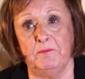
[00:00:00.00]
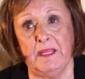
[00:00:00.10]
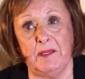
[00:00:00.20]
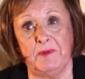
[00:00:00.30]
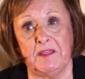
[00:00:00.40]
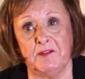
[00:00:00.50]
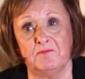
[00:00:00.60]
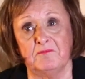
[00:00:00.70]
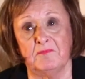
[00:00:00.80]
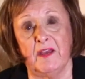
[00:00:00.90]
maybe
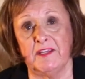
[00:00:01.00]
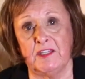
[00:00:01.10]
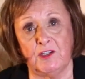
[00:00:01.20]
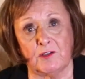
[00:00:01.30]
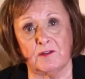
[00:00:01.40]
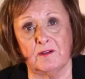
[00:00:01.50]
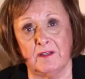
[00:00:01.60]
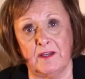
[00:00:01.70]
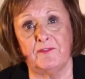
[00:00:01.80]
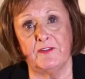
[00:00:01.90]
a year
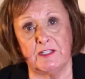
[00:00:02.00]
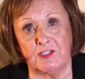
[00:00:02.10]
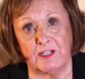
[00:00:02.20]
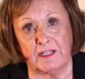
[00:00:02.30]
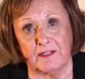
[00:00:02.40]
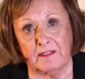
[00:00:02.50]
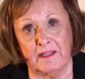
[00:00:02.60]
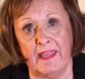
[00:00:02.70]
of finishing it.